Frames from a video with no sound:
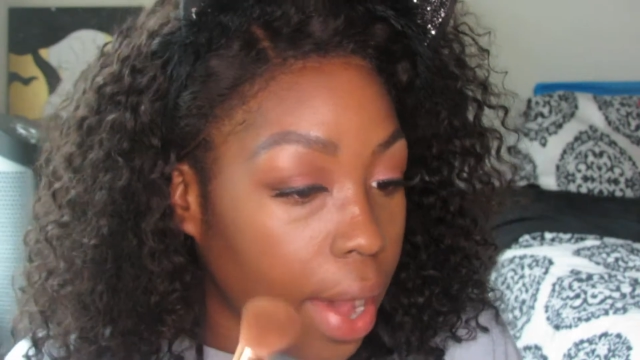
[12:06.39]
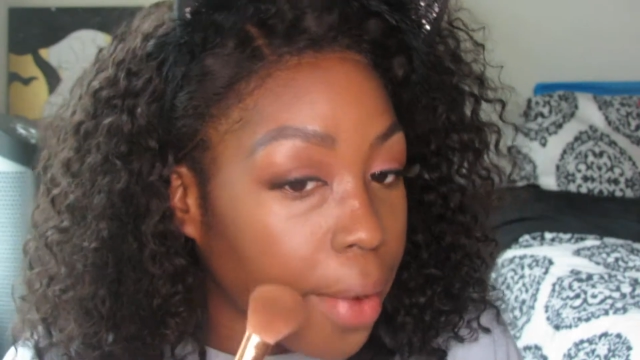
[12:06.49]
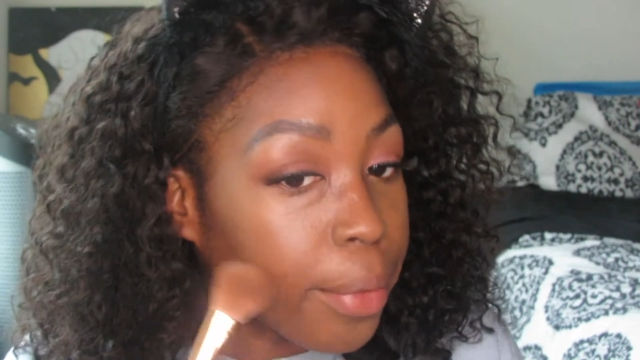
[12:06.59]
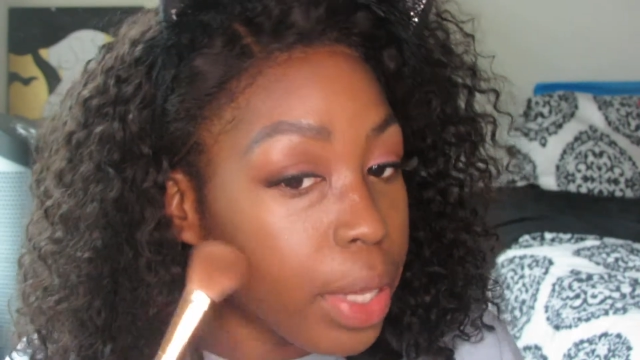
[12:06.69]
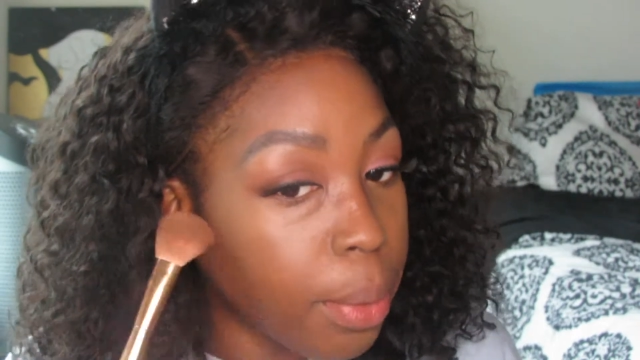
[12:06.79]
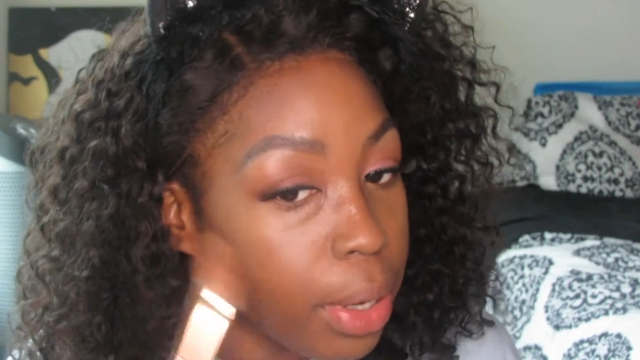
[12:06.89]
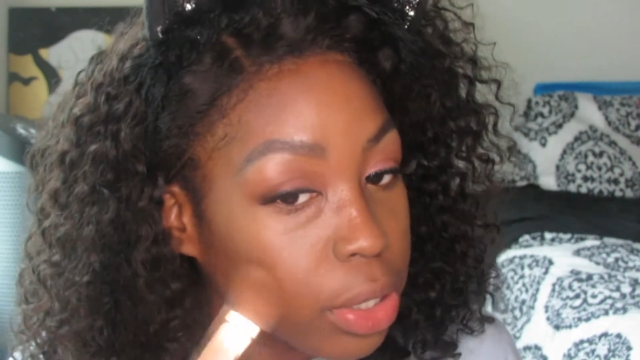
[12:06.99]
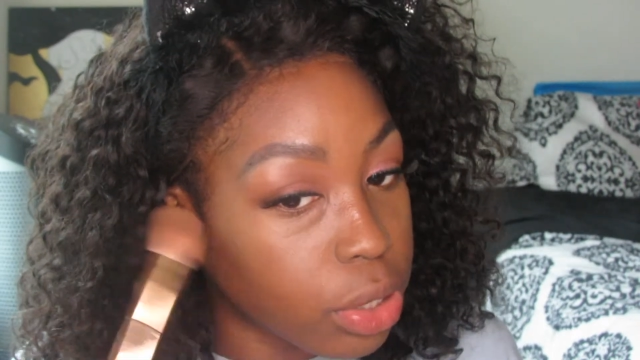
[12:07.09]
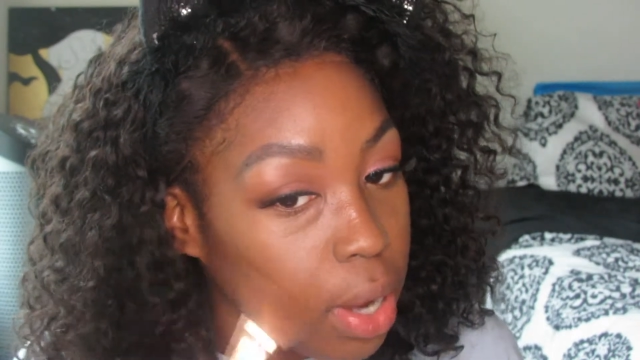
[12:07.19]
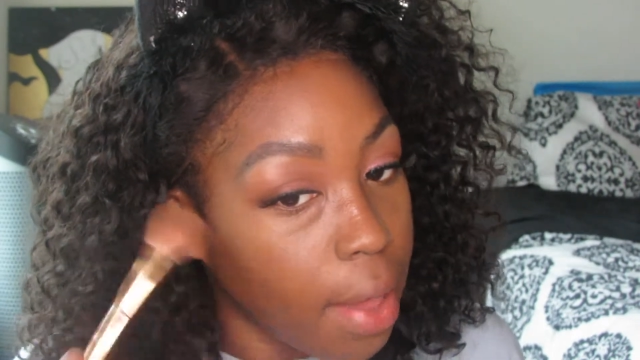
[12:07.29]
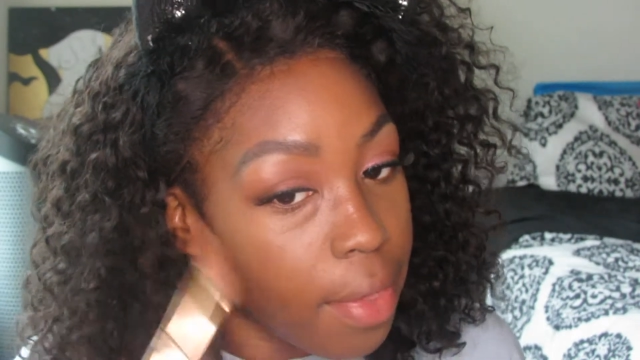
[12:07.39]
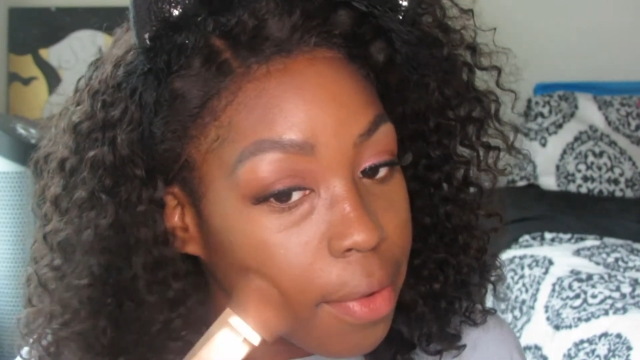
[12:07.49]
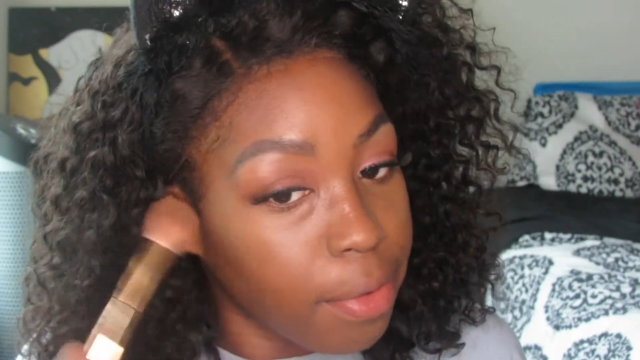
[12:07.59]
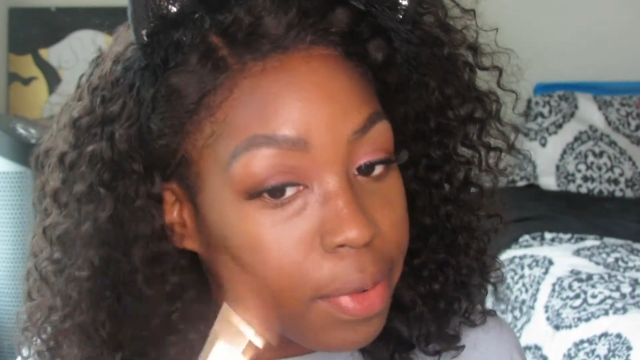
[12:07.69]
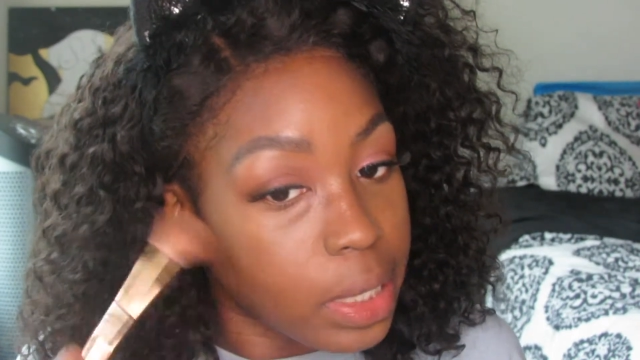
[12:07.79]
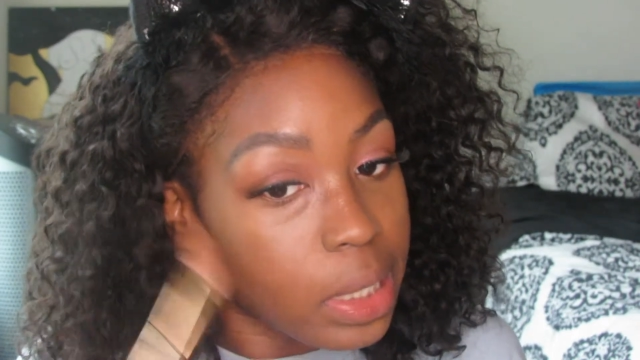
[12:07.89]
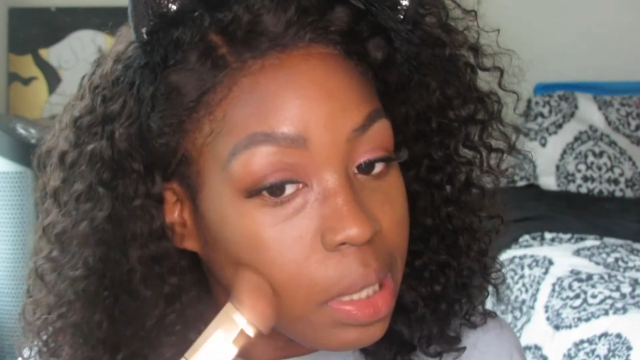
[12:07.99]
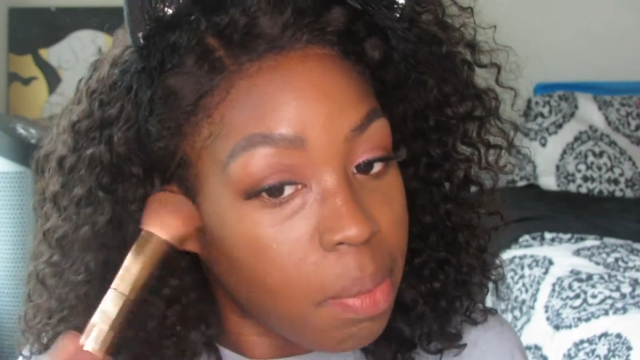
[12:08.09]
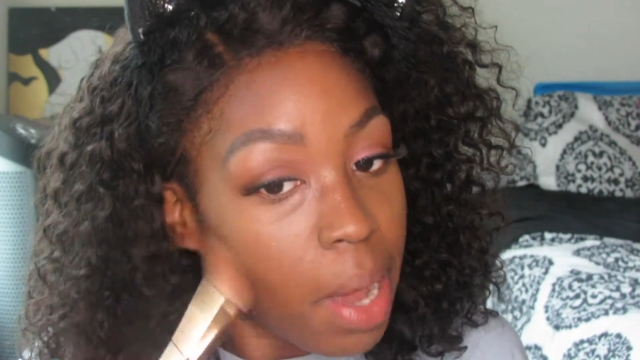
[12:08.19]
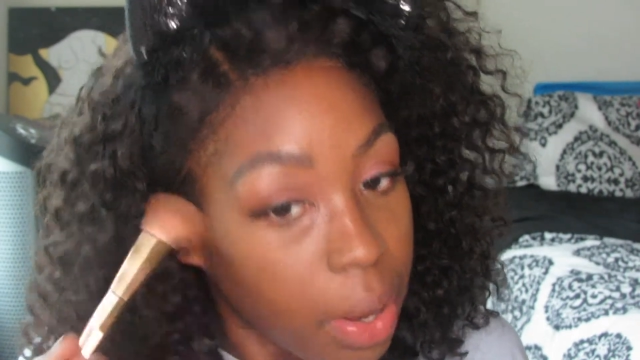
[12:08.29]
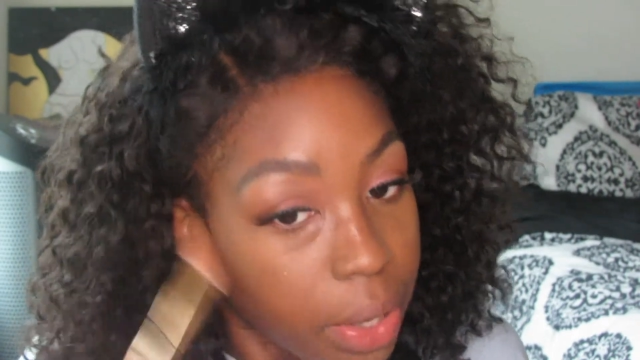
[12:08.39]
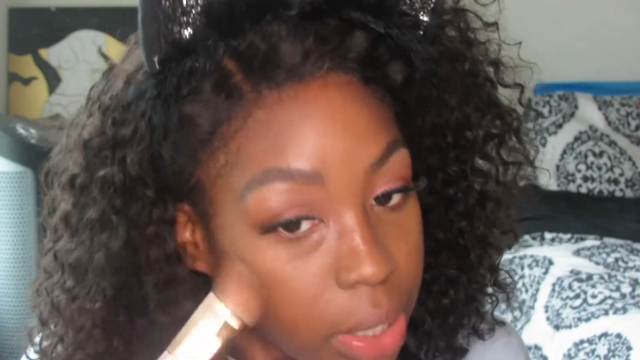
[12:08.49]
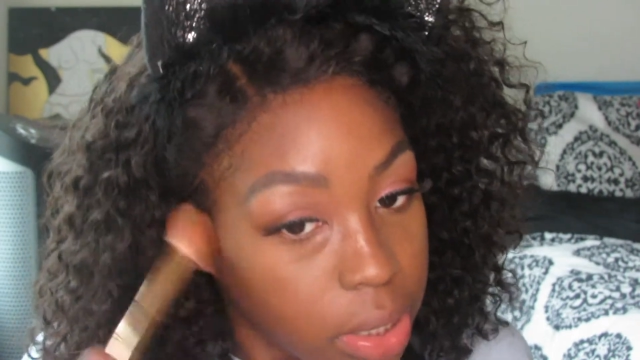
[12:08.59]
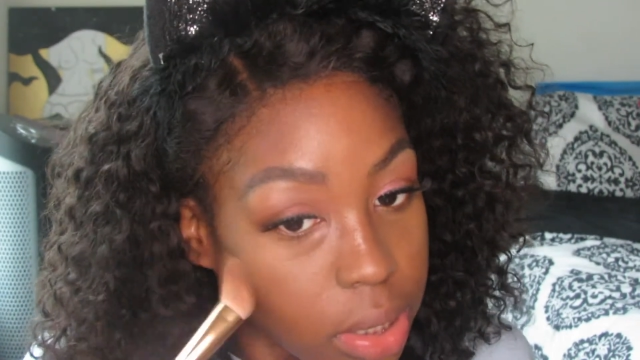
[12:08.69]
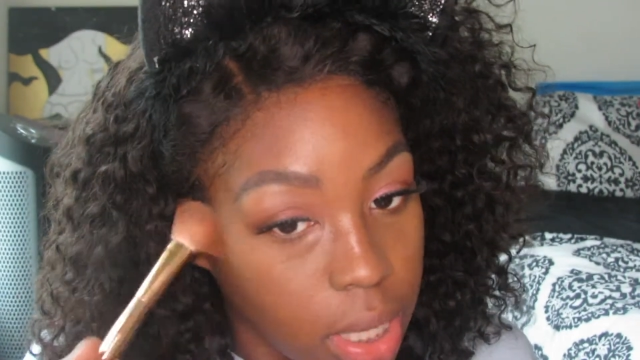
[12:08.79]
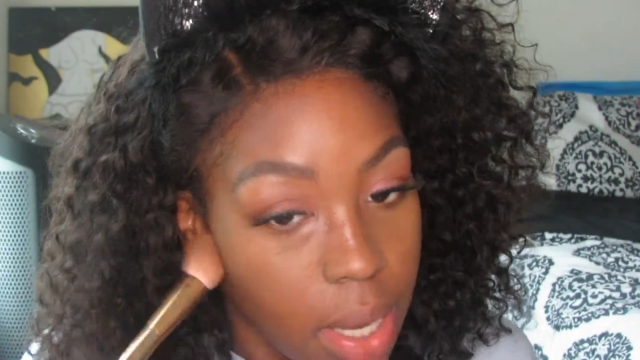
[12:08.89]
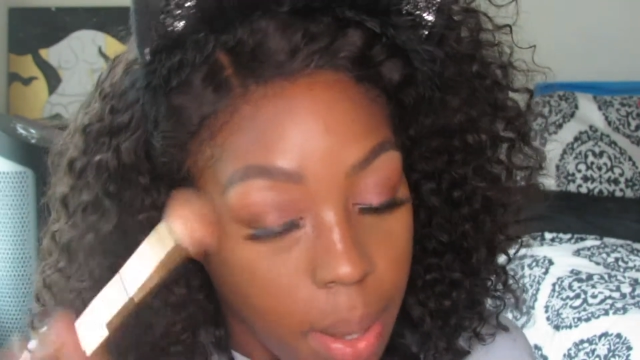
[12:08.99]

I really want to try the Fenty powders,